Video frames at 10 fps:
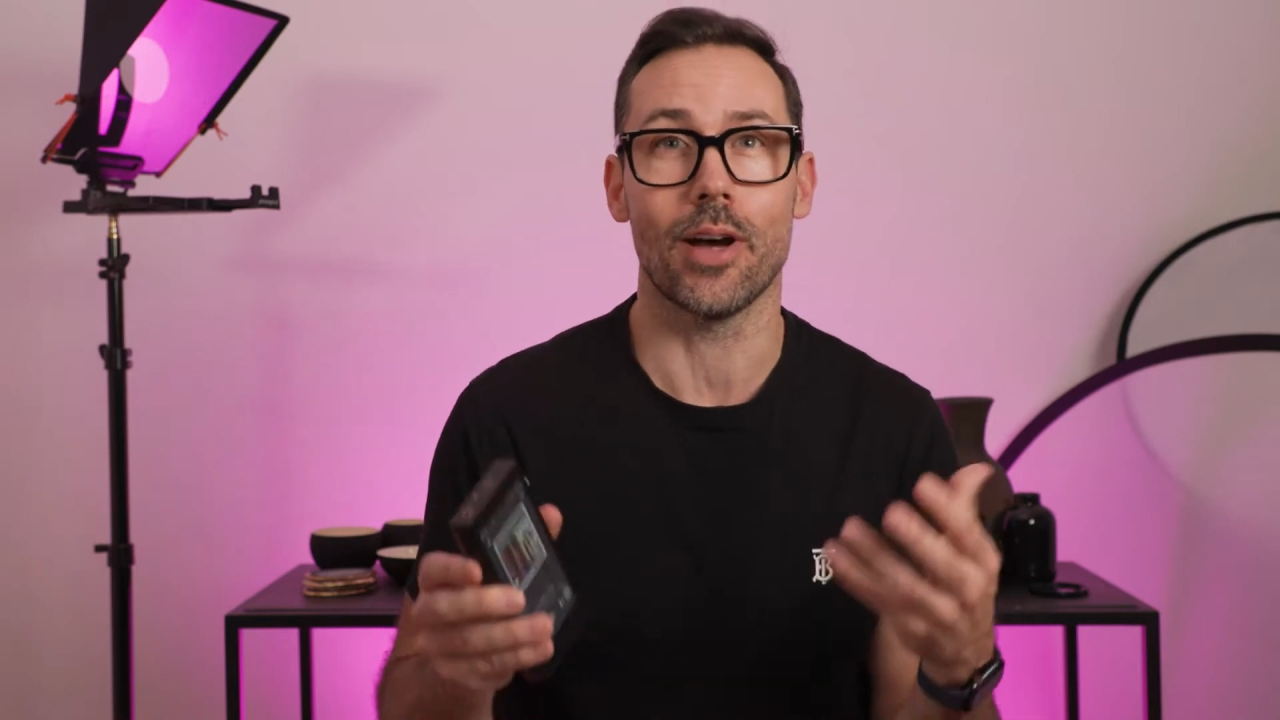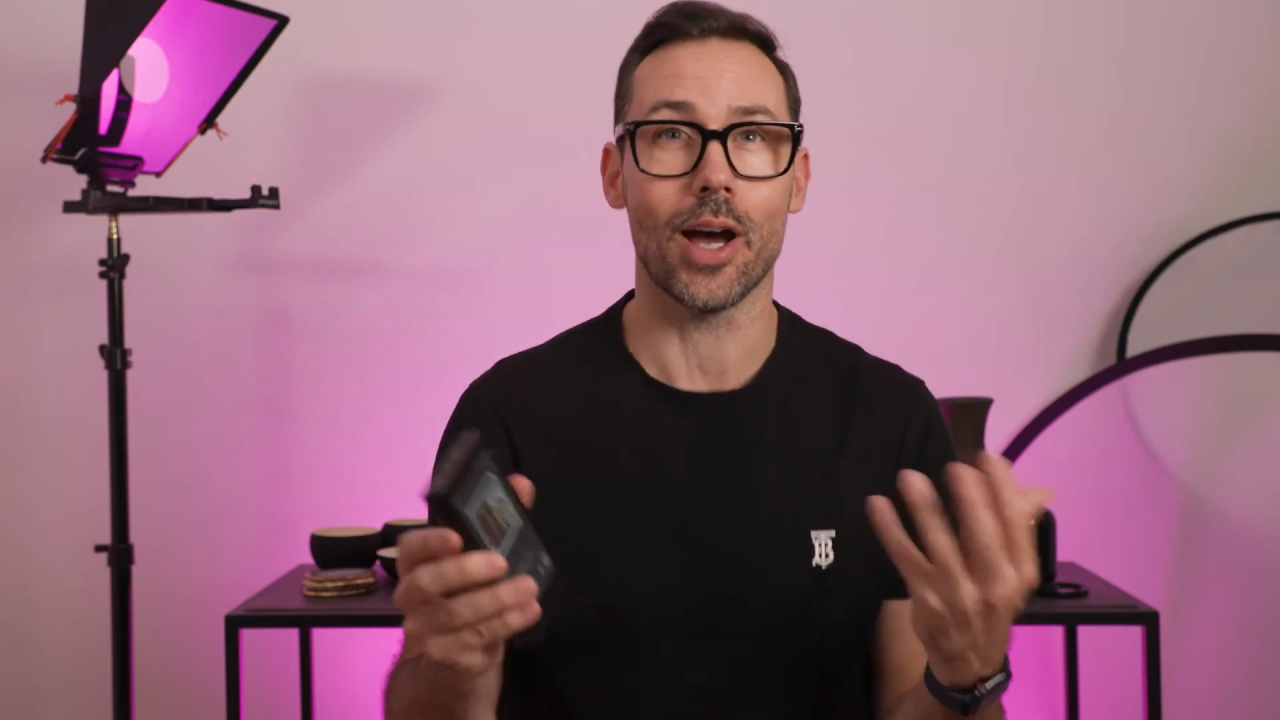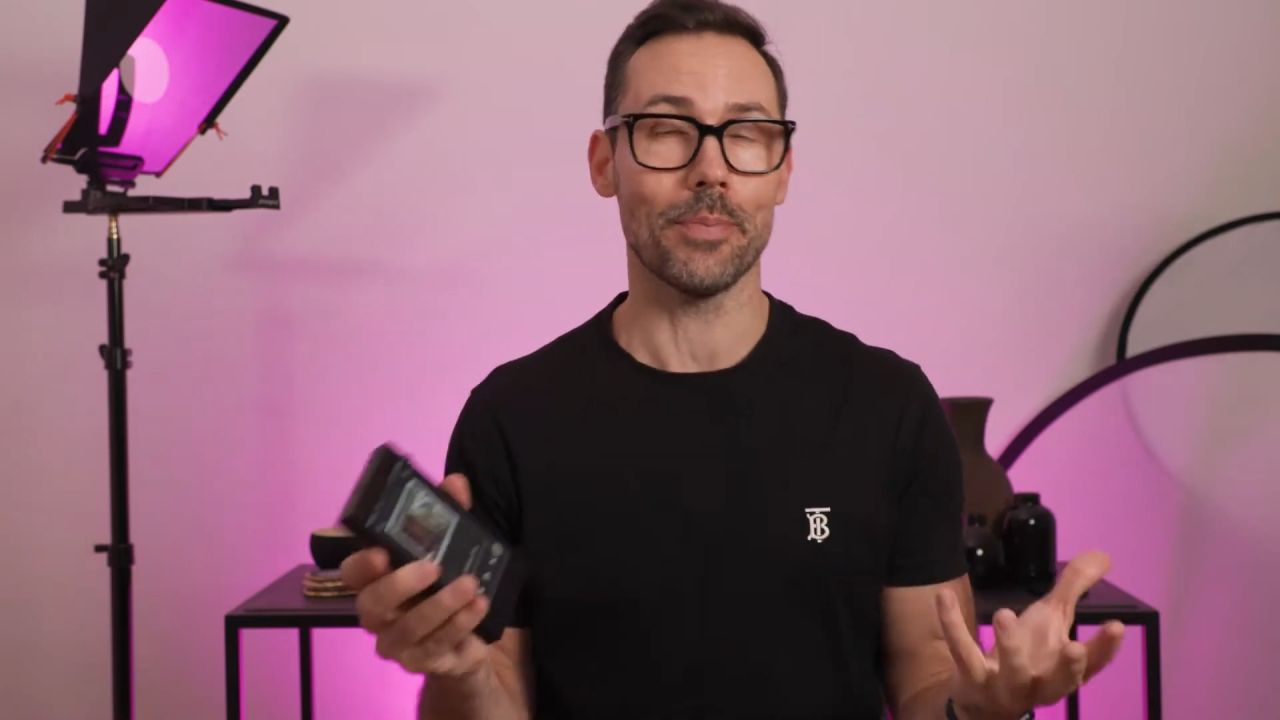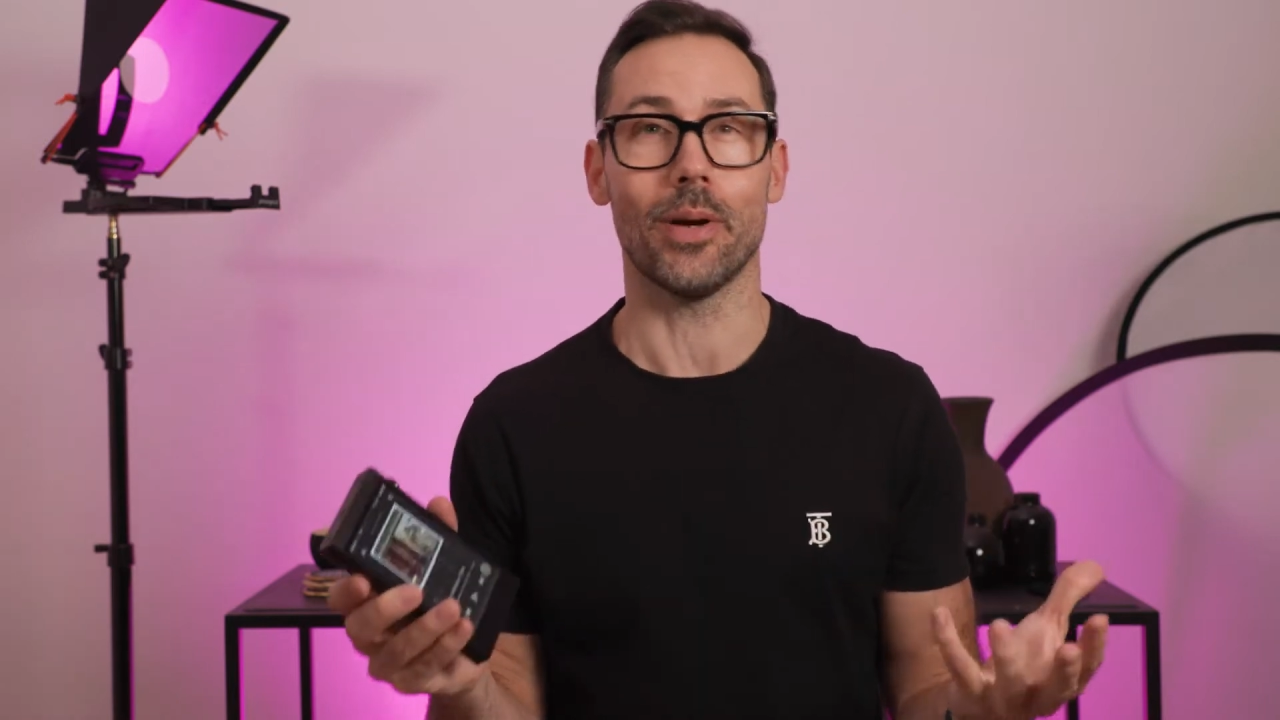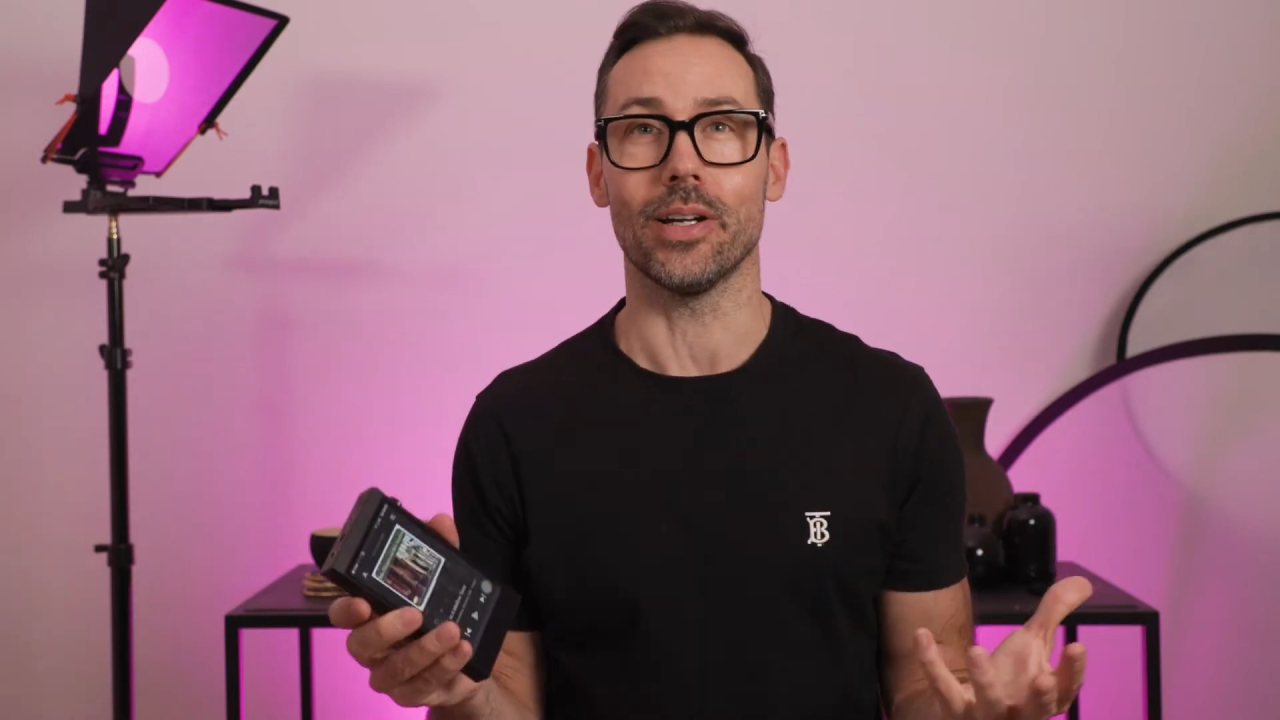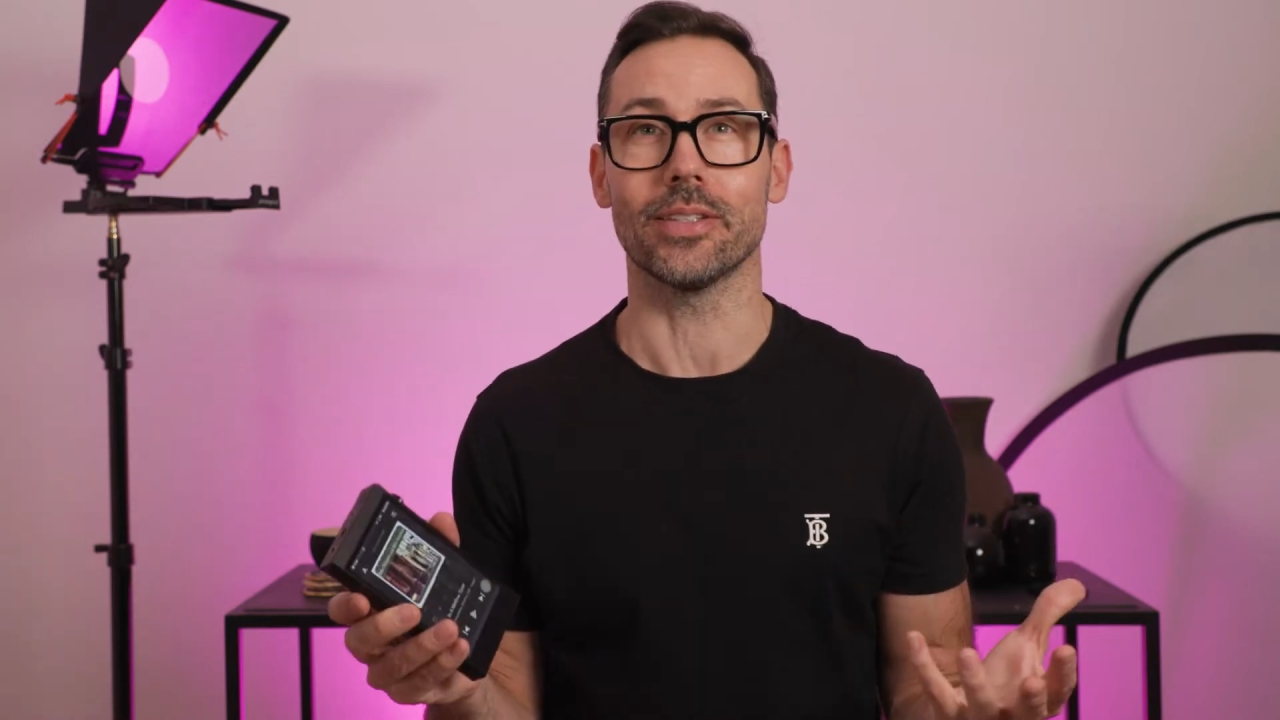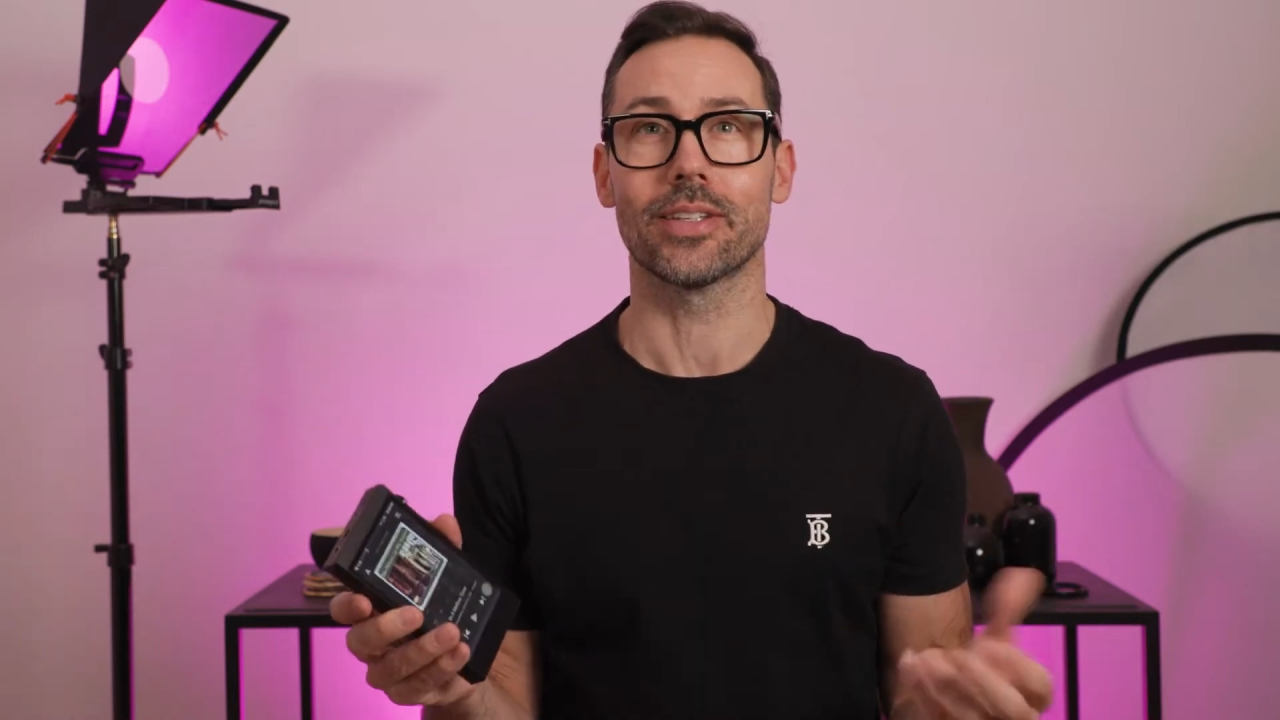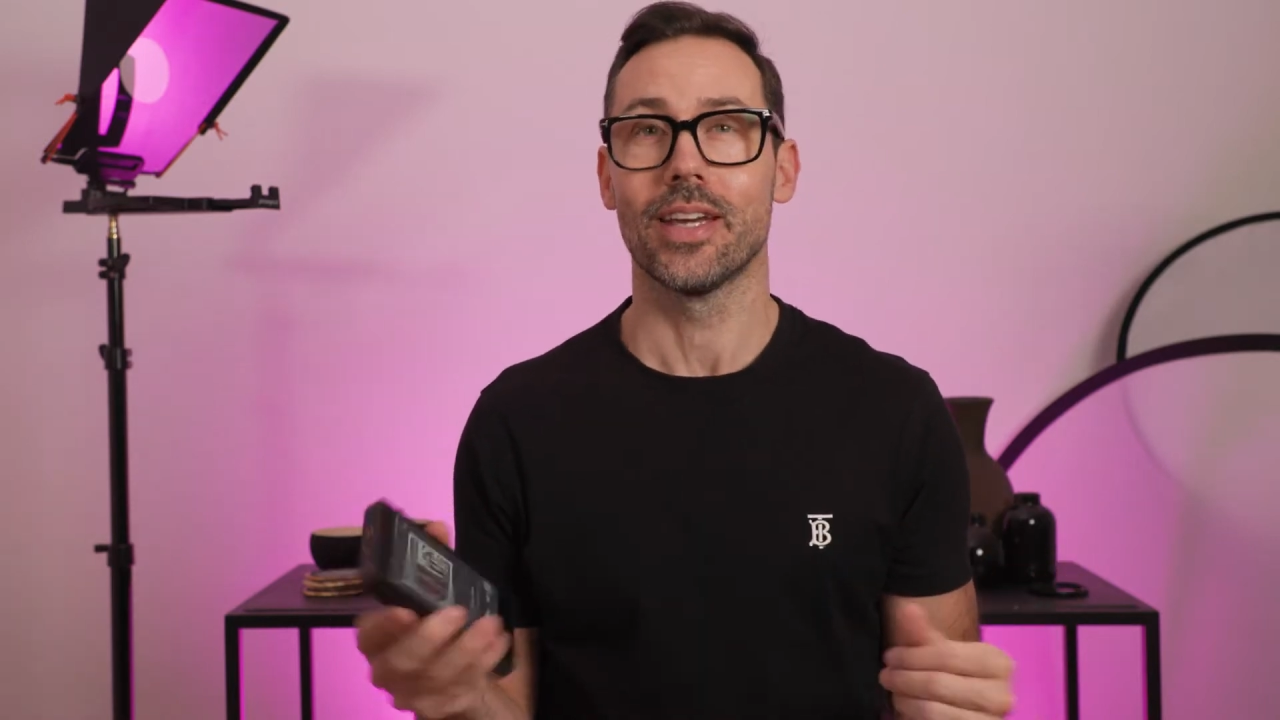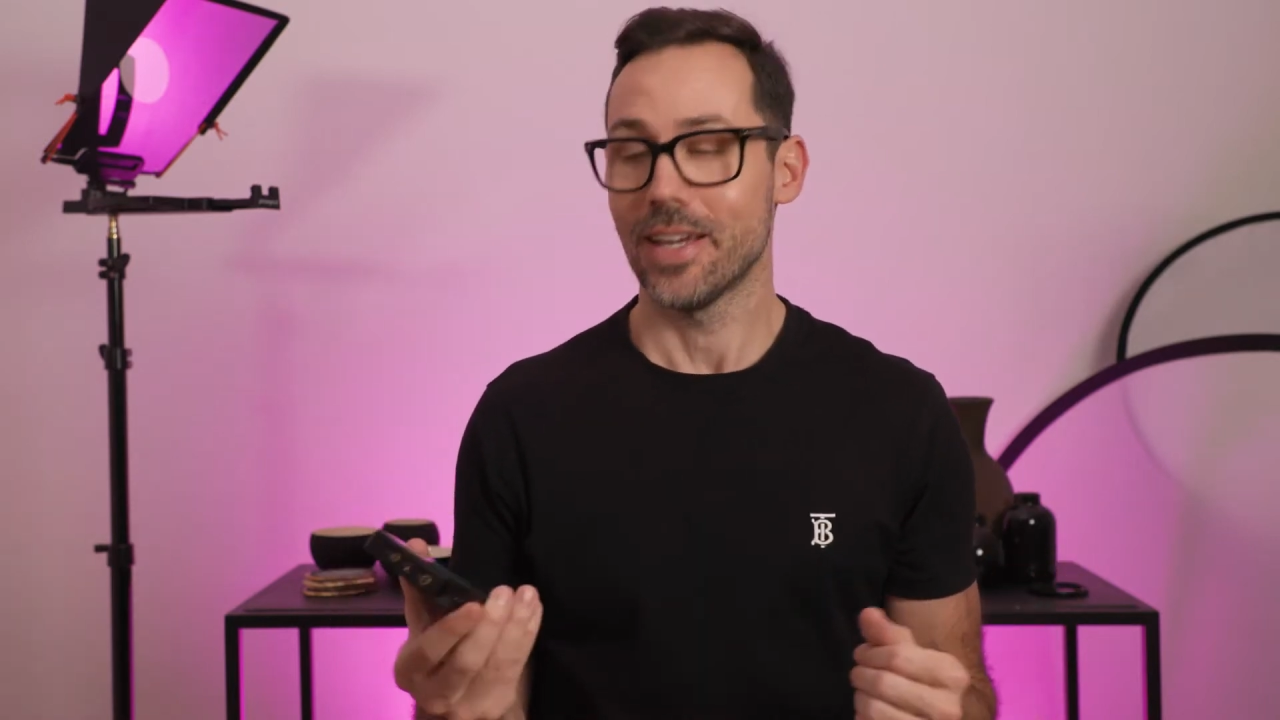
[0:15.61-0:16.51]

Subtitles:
iPods.